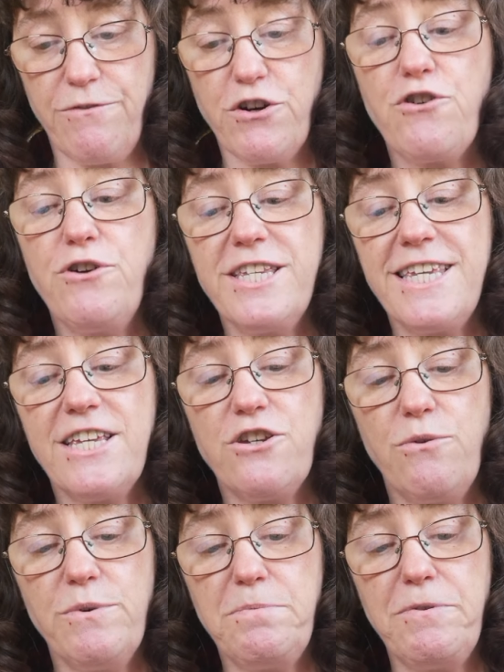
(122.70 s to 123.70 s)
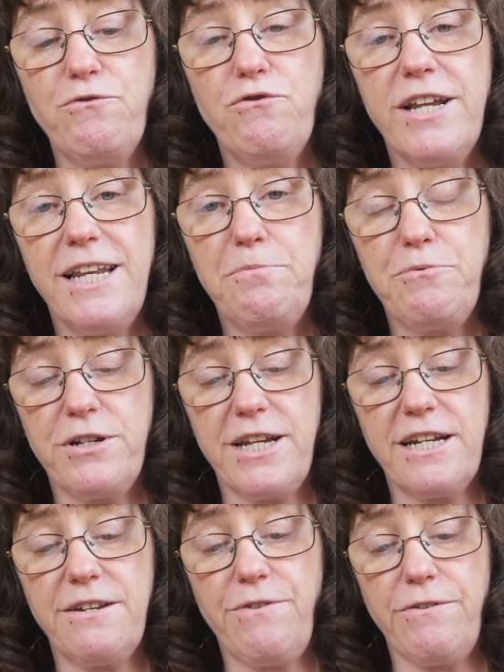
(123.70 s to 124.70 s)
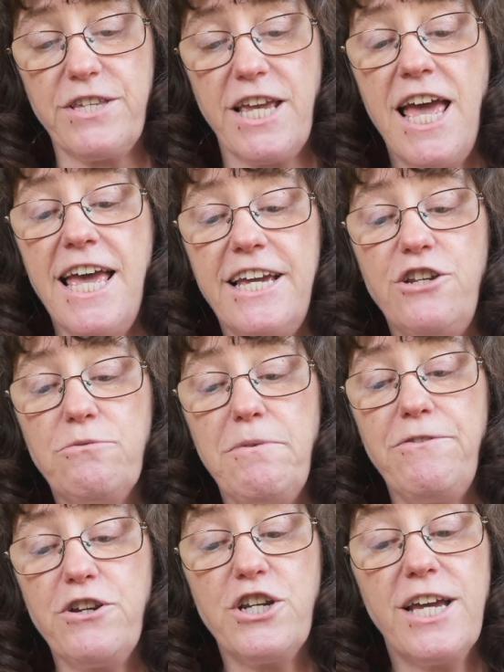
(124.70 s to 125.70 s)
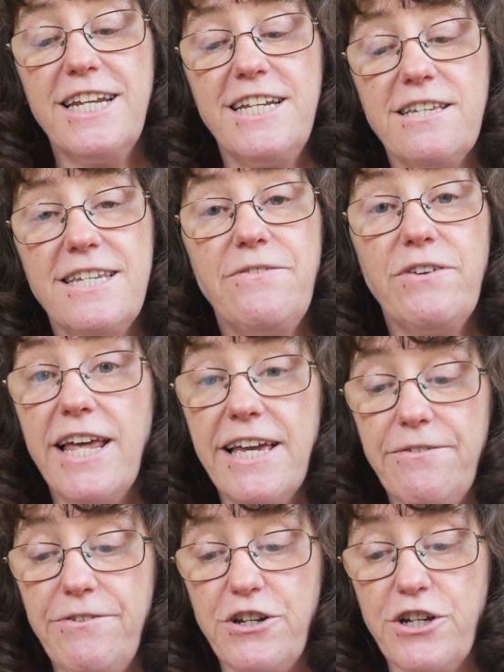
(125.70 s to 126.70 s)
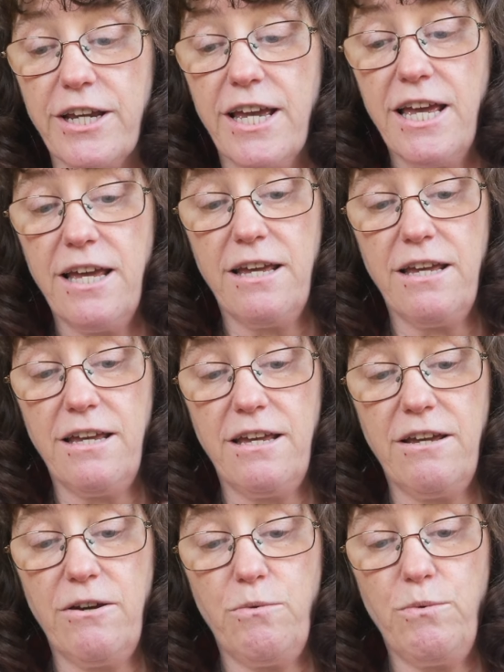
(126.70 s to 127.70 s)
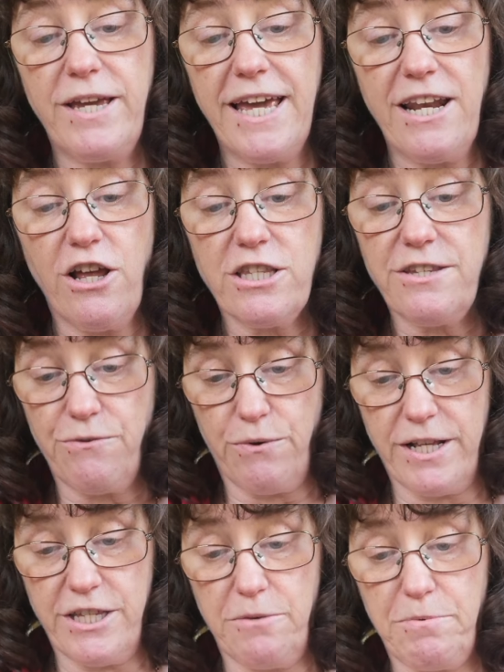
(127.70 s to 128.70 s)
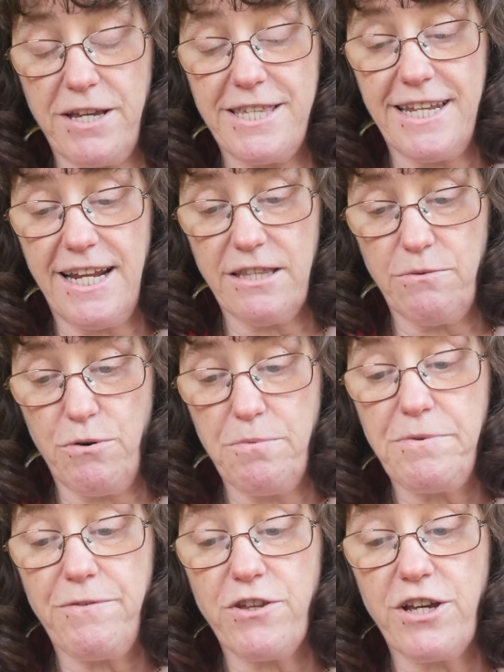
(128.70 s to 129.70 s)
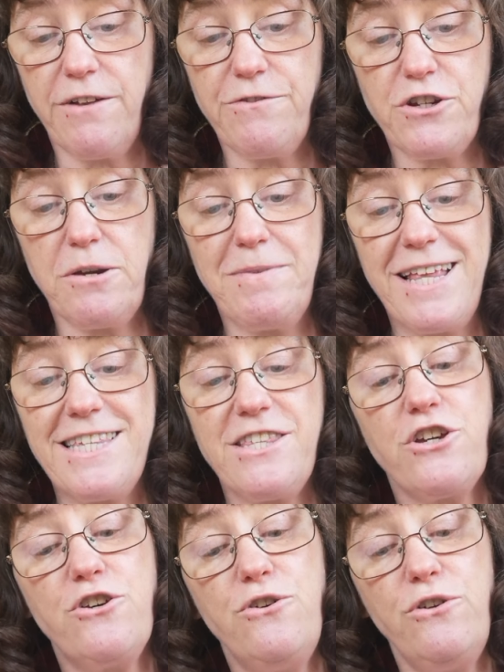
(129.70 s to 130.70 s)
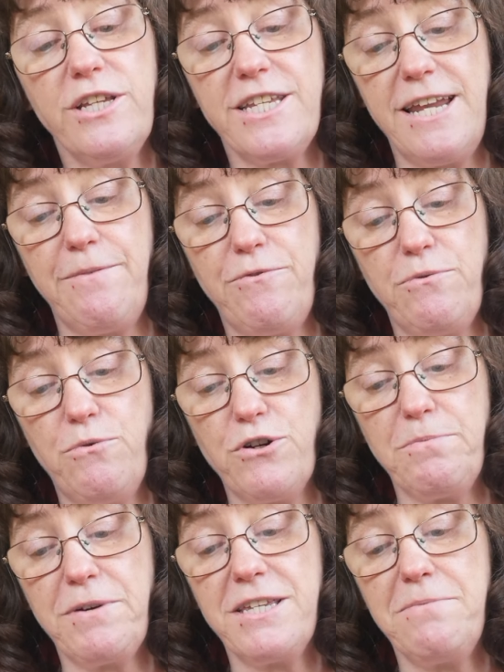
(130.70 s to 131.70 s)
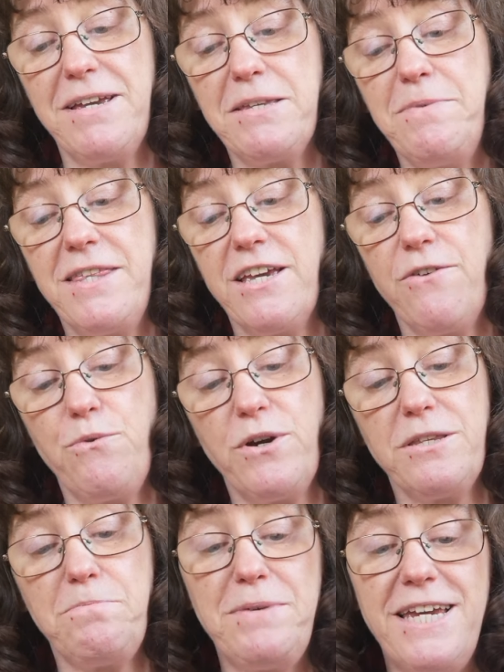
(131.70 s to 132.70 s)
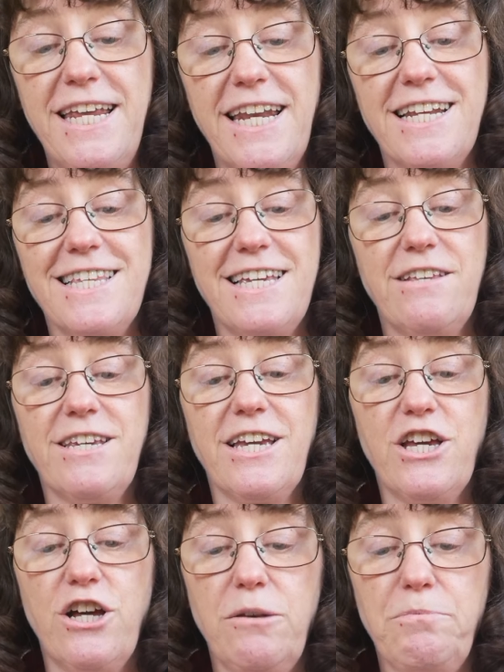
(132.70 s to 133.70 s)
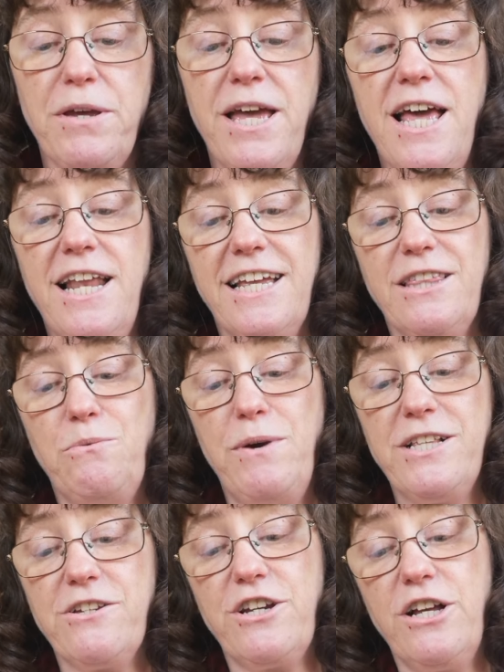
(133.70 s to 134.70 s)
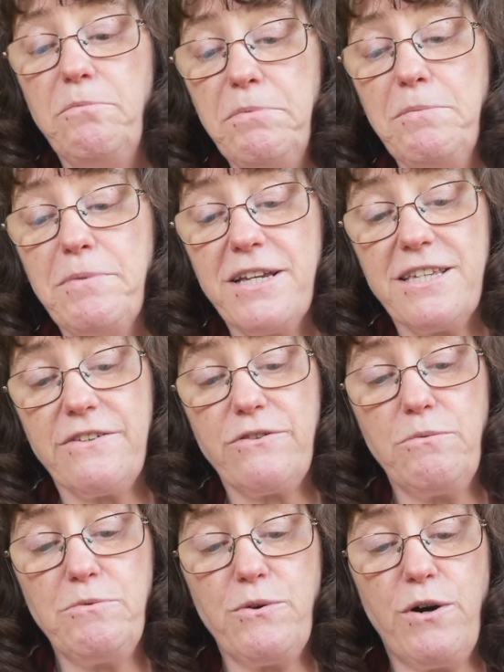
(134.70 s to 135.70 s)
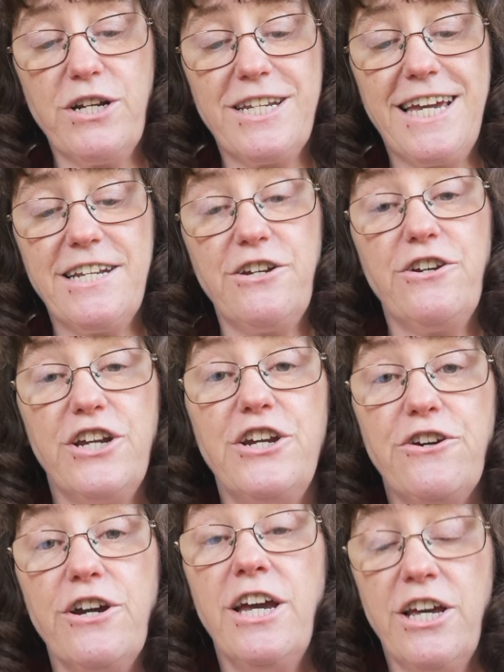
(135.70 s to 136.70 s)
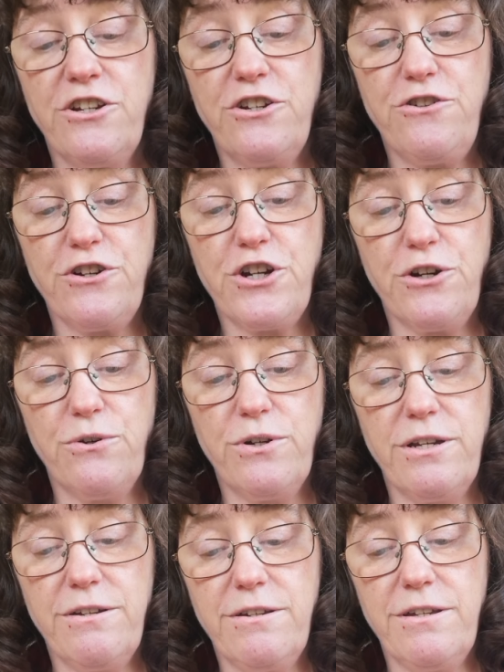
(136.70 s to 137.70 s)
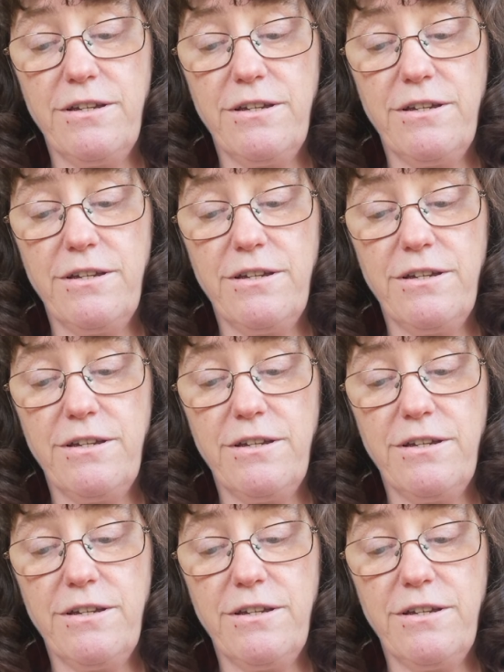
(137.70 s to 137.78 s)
to offer. Chris has always been really protective of us. He took me fishing, and he doesn't even like fishing. We get lots of whales here because they like the warmth of the Gulf Stream, and that's the coolest name for water because it makes me think of where it's been and it sounds like gulp, like the whales are gulping because they swim so hard to get here. Here to Drishog,